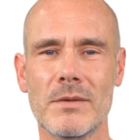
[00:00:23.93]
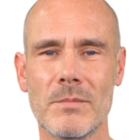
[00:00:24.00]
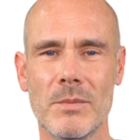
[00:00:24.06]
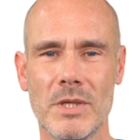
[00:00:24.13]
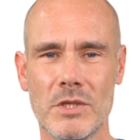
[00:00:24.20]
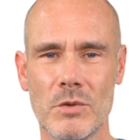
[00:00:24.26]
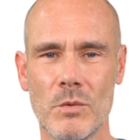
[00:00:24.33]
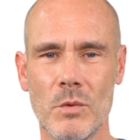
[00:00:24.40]

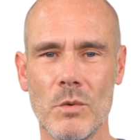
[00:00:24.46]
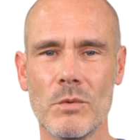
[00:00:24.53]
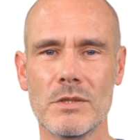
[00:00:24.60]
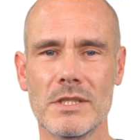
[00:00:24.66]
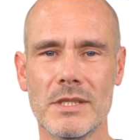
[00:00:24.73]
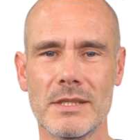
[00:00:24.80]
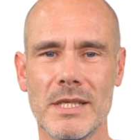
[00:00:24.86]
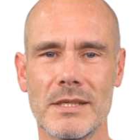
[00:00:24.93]
but you'll
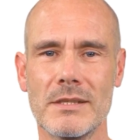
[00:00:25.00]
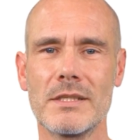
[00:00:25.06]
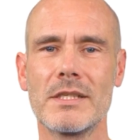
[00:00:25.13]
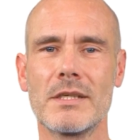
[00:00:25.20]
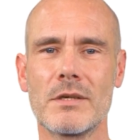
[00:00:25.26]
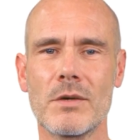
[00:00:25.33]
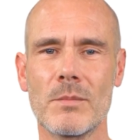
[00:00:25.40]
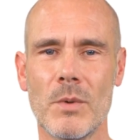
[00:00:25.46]
also get the
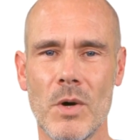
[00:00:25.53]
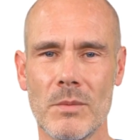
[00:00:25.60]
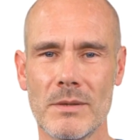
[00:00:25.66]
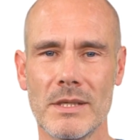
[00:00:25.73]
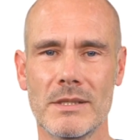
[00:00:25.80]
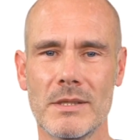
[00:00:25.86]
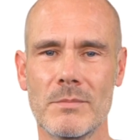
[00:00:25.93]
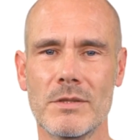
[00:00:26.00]
scoop on the
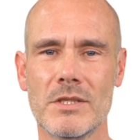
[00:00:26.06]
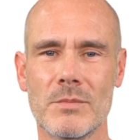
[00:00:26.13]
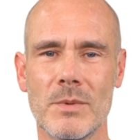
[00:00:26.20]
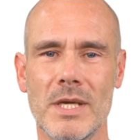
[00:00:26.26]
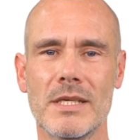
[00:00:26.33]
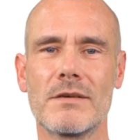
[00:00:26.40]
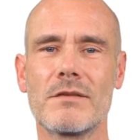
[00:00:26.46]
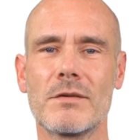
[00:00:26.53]
newest
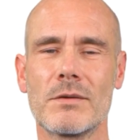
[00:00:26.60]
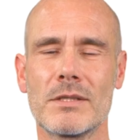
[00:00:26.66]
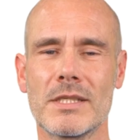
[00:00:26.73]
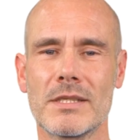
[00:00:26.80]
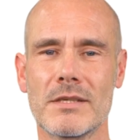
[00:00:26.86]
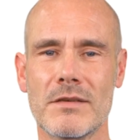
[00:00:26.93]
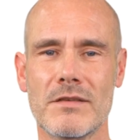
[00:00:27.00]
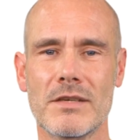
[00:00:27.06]
breakthroughs
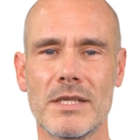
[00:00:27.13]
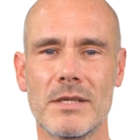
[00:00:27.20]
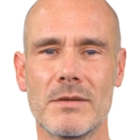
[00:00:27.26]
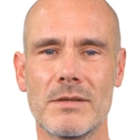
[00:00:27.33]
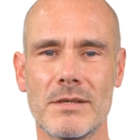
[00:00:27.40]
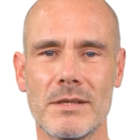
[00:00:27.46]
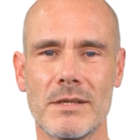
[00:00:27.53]
in the field.